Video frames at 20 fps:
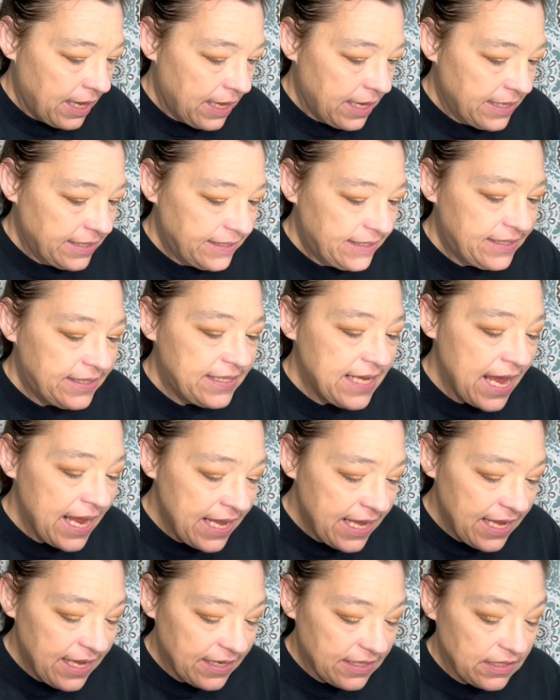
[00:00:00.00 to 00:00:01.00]

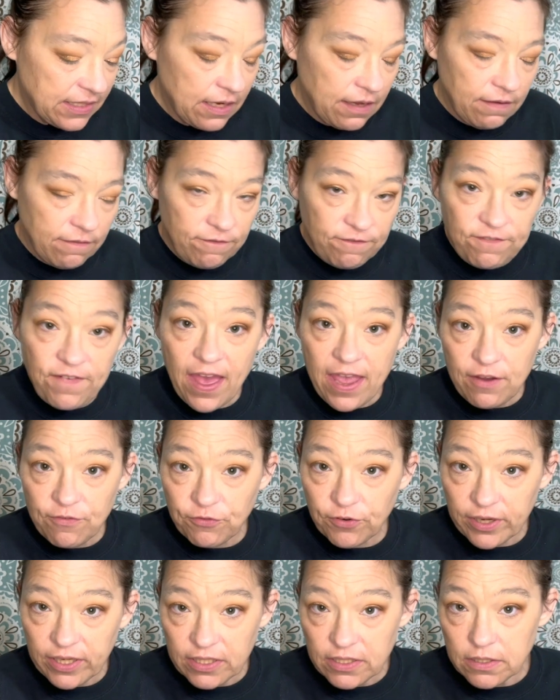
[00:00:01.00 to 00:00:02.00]
second
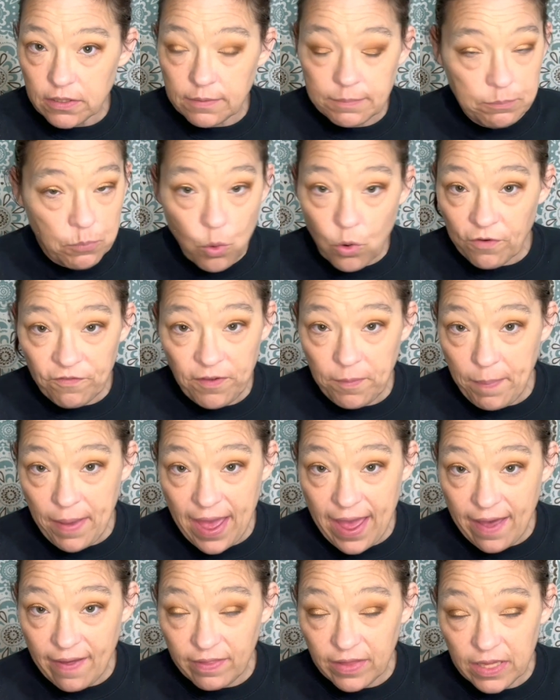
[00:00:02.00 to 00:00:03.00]
favorite Morphe
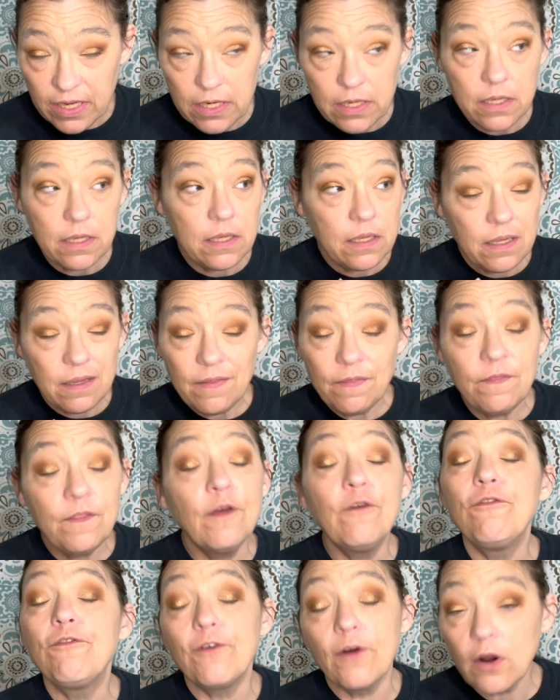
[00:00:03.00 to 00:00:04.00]
palette,
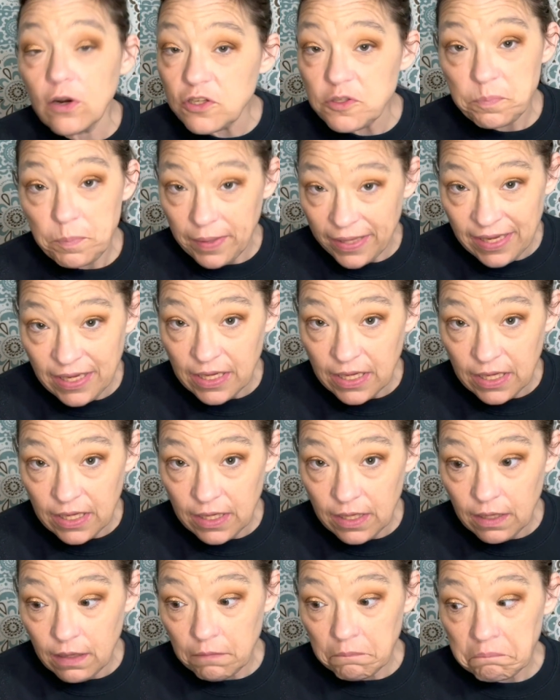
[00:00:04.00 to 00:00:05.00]
the first
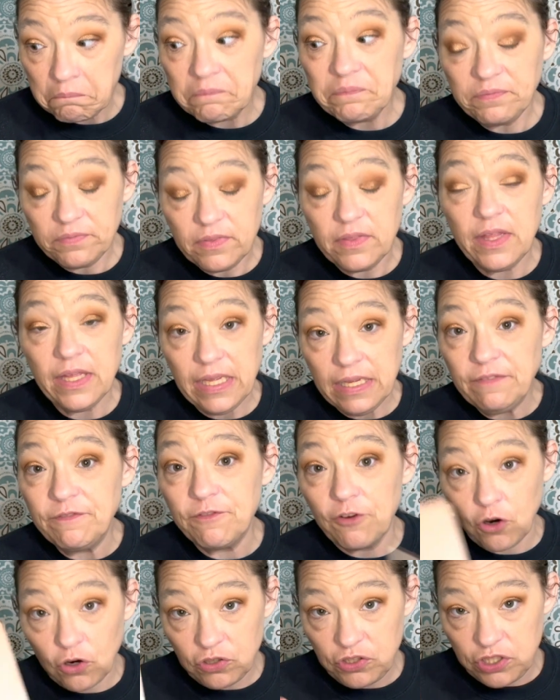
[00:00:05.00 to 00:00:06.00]
being the
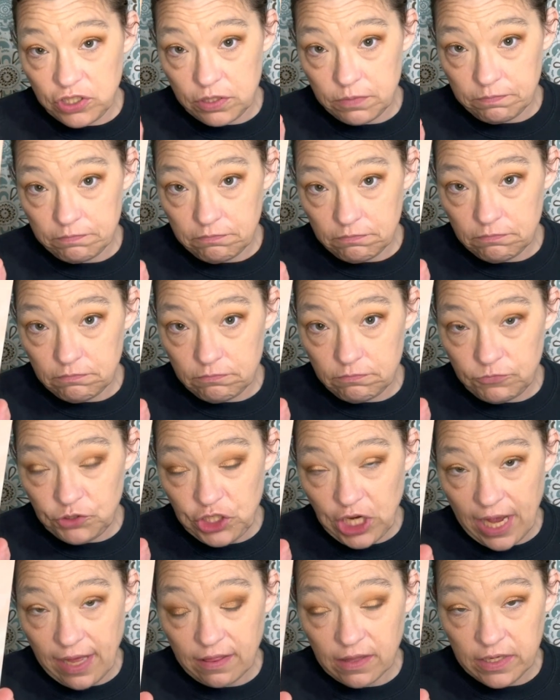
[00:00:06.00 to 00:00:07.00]
first
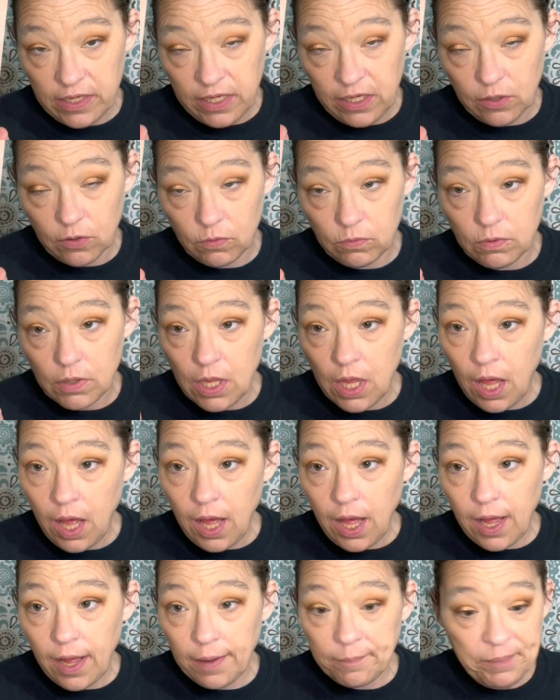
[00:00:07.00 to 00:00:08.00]
Jaclyn Hill.
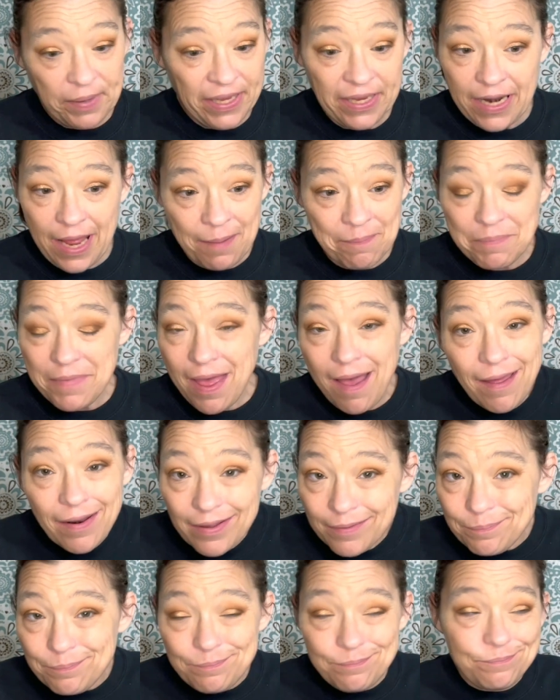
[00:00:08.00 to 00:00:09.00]
Um, and I'm not
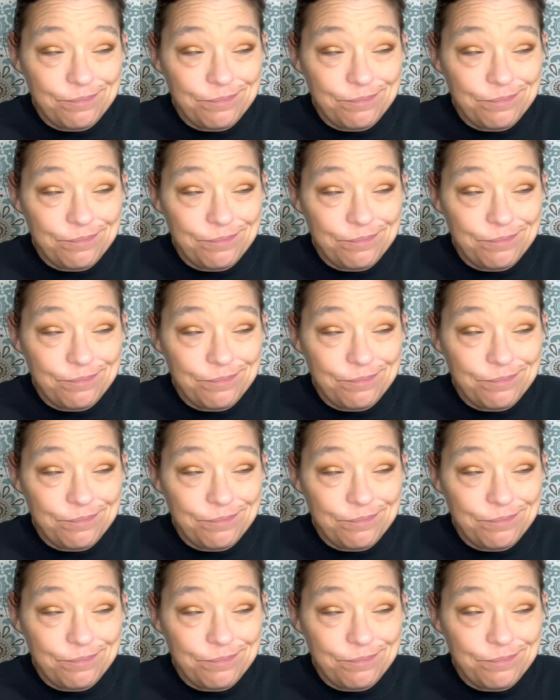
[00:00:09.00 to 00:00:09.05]
a